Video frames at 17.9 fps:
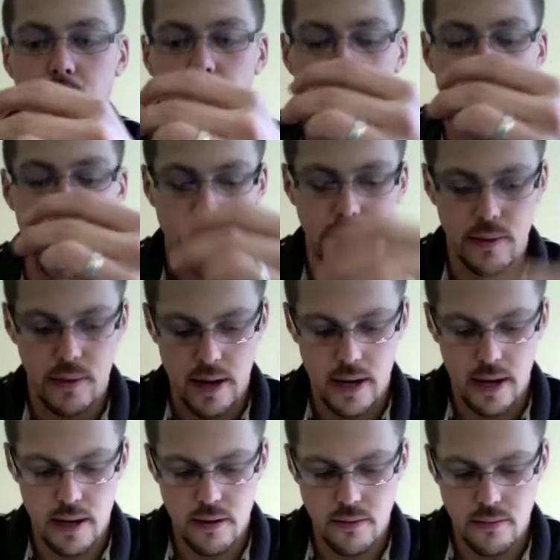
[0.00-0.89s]
pops
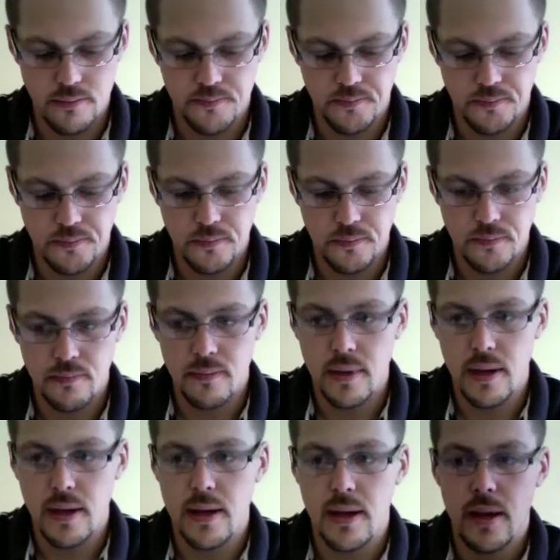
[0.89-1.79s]
right out.
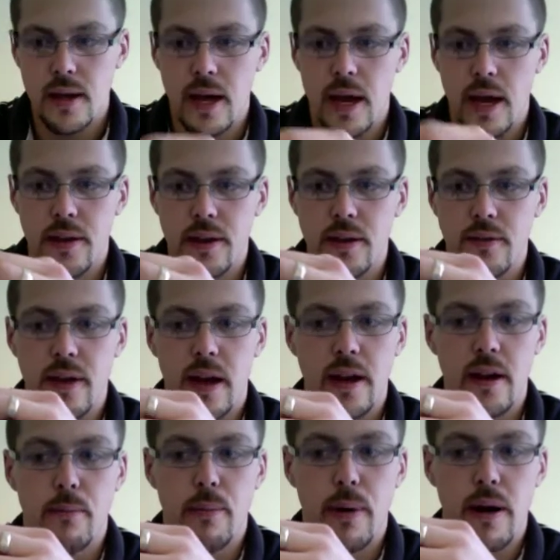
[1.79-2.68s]
And then you've
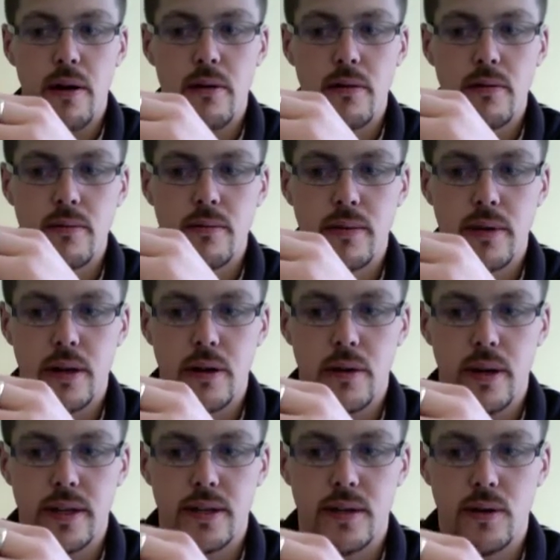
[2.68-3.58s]
got your barrel. You're
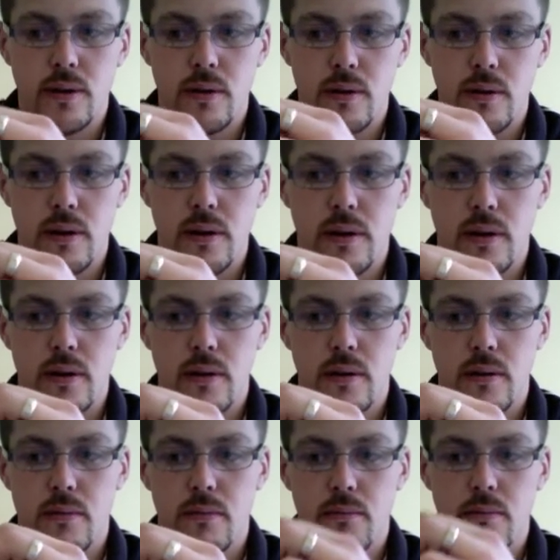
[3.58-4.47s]
going to
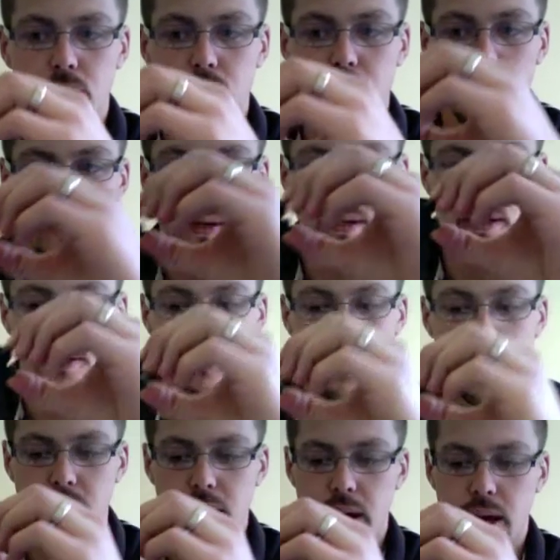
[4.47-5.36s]
pull it
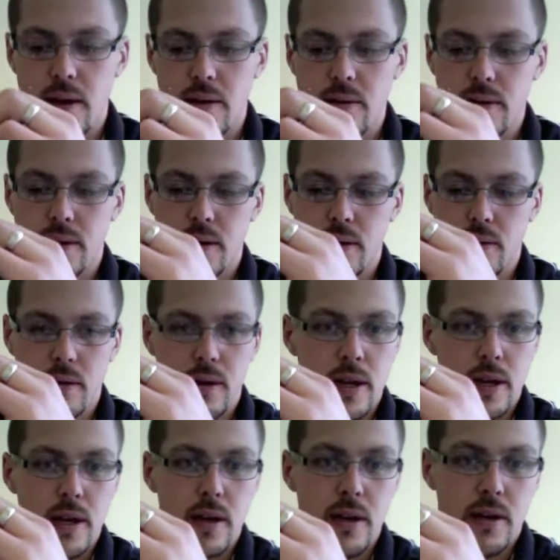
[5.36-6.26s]
straight down. So
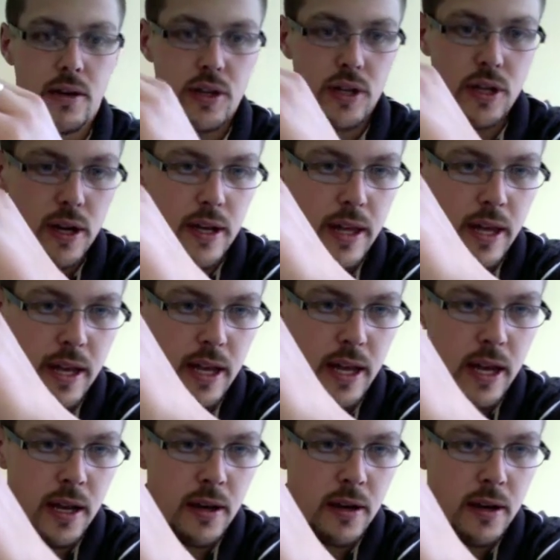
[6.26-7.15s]
show you that
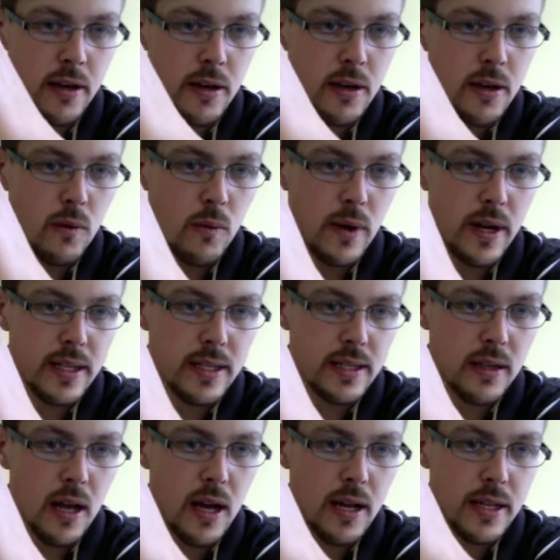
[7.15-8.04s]
again. When
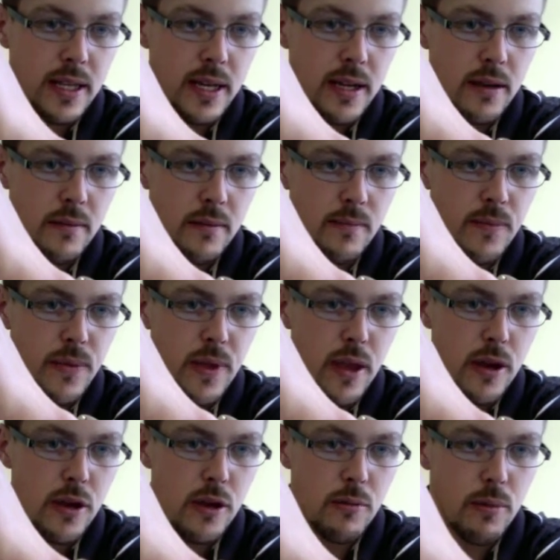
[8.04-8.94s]
it's locked in,
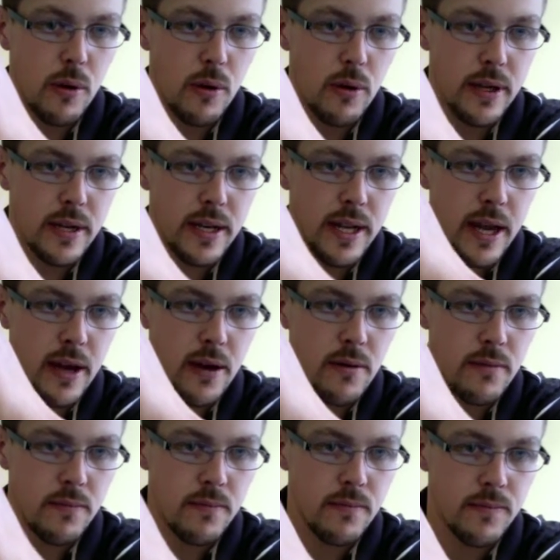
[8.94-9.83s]
you pull it
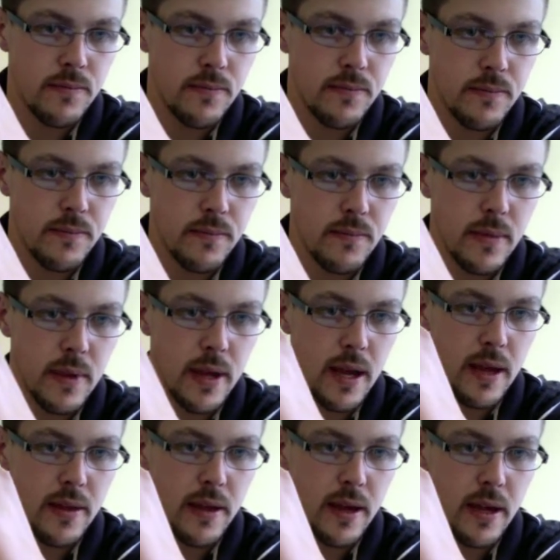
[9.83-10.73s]
down
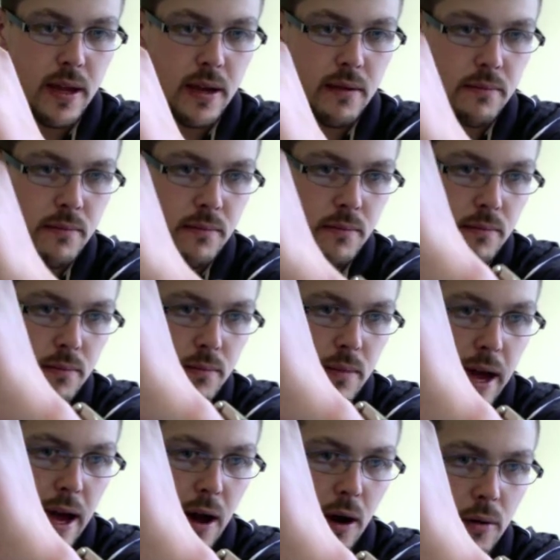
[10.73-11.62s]
and then
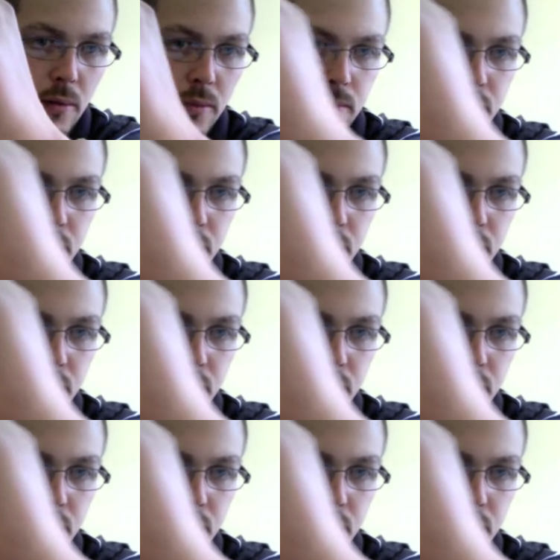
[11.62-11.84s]
out.